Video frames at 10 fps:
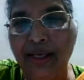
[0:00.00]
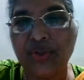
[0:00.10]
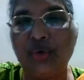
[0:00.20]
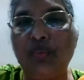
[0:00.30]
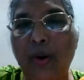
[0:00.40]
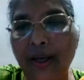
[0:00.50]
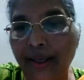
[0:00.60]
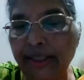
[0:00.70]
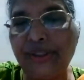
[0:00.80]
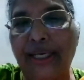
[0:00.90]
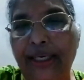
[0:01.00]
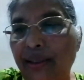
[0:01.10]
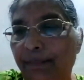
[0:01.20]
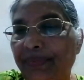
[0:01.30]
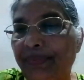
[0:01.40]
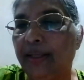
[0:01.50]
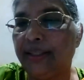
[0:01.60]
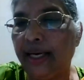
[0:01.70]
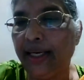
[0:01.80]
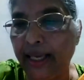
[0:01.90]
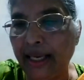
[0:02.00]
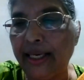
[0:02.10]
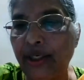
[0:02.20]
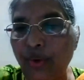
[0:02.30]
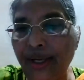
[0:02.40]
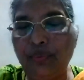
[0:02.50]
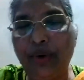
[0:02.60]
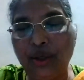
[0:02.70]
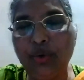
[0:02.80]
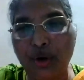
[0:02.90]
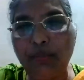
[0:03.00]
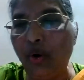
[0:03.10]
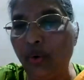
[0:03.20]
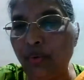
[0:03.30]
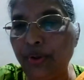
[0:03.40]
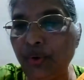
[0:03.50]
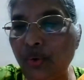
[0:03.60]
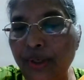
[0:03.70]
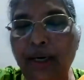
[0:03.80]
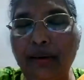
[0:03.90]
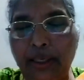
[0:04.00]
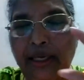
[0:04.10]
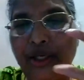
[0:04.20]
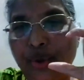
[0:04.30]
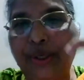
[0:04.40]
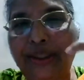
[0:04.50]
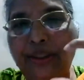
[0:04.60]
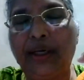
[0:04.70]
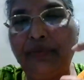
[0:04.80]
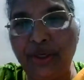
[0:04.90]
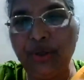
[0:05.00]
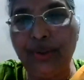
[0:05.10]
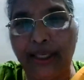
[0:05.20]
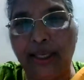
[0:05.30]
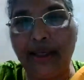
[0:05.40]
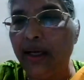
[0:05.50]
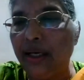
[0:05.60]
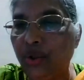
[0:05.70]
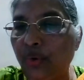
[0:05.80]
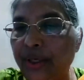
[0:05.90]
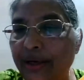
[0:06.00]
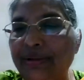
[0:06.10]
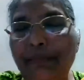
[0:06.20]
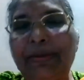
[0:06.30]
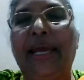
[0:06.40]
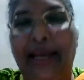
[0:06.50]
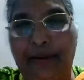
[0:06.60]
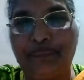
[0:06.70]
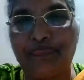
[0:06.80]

So what I tell them, that A, today what you remove, you get a new catheter when you take, you give them A.